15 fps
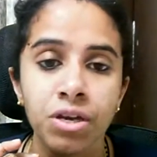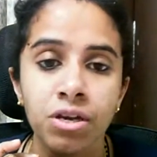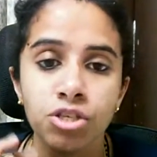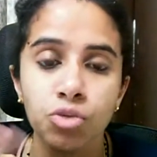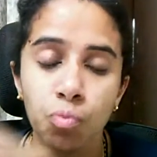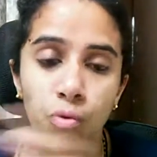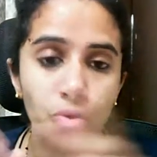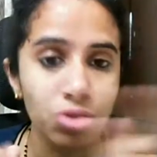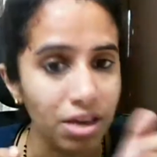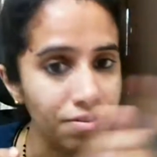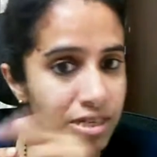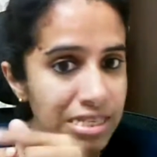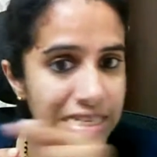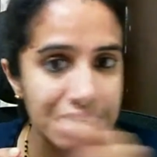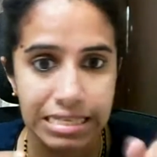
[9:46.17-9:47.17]
So both have the
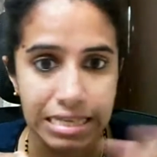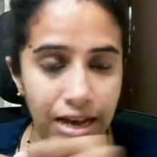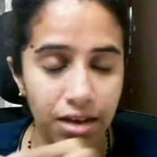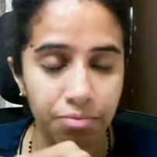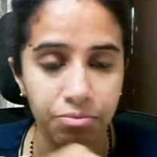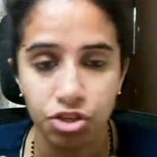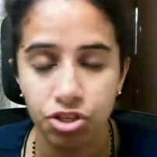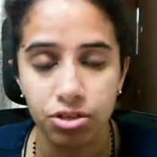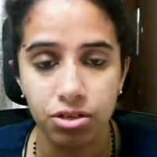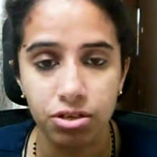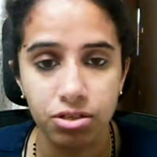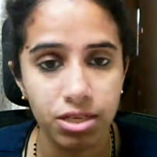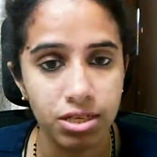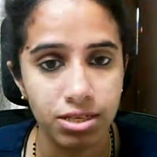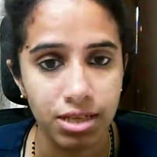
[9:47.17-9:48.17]
zigzag machine,
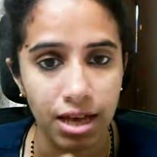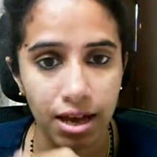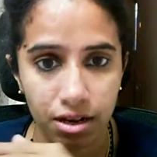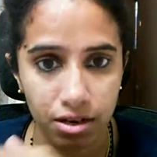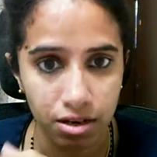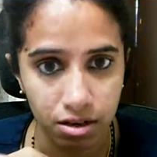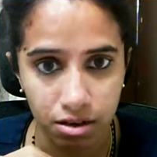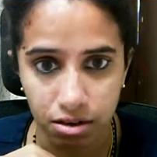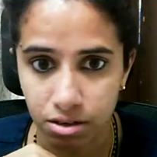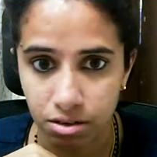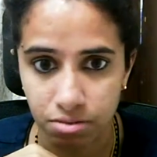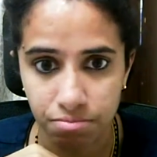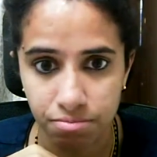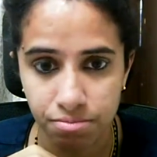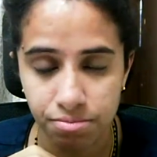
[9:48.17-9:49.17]

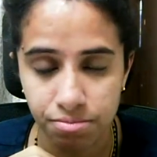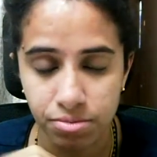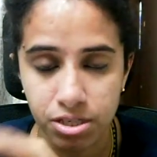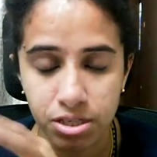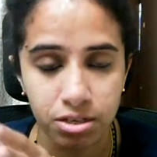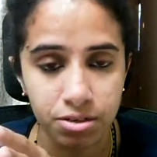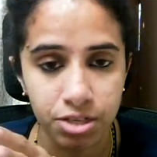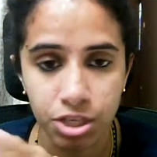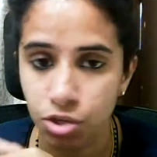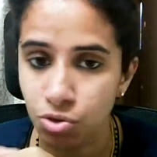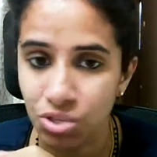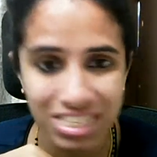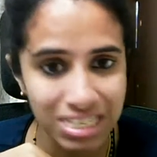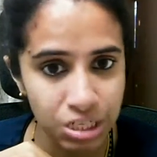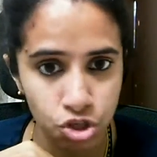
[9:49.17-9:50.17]

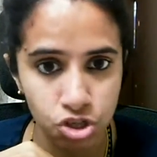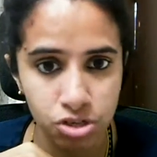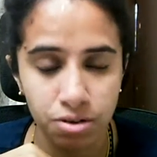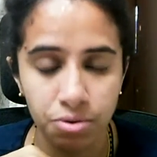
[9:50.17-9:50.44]
stitch.